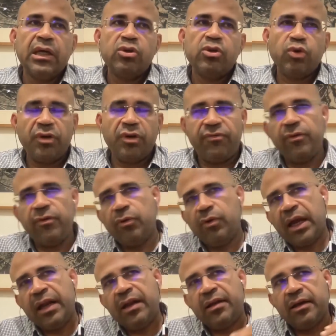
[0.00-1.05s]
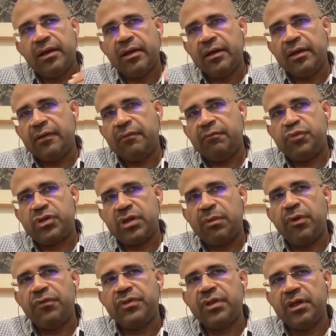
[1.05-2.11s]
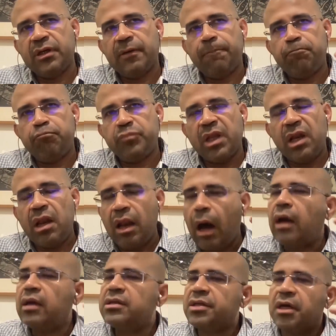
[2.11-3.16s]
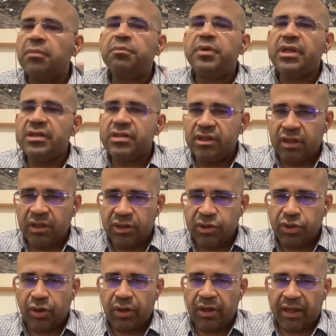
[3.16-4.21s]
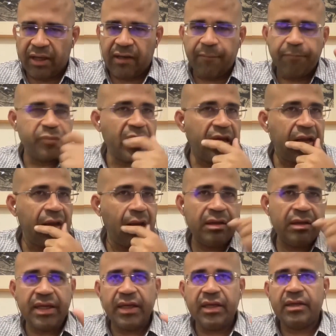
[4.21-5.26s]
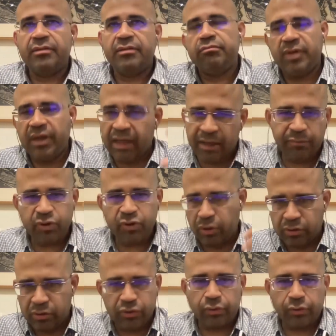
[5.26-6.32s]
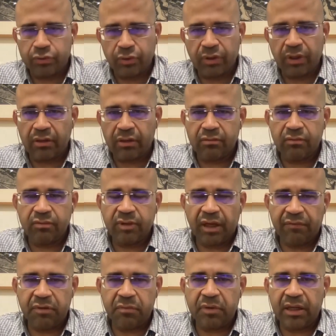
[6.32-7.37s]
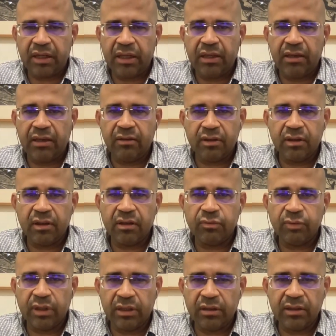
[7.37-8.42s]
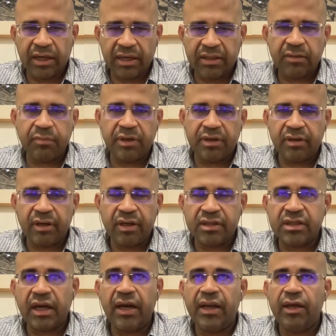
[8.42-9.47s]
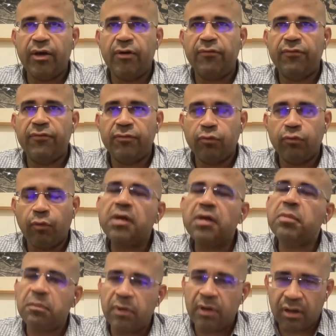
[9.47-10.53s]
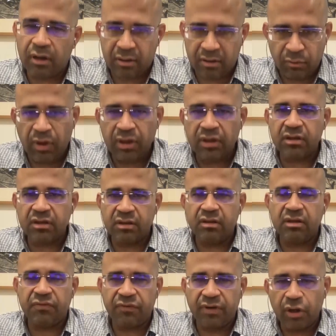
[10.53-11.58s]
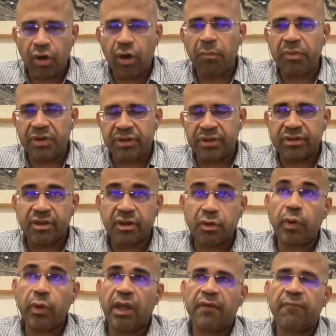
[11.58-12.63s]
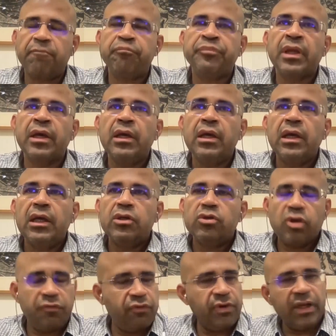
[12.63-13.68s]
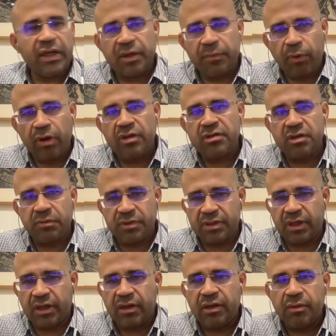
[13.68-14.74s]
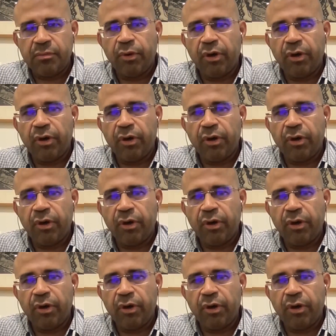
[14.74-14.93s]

So if you look at some of the large companies in the InsurTech, and I'll take names also so that everybody will get a better understanding of what people are, what the different competitors are doing. So if you take a Policy Bazaar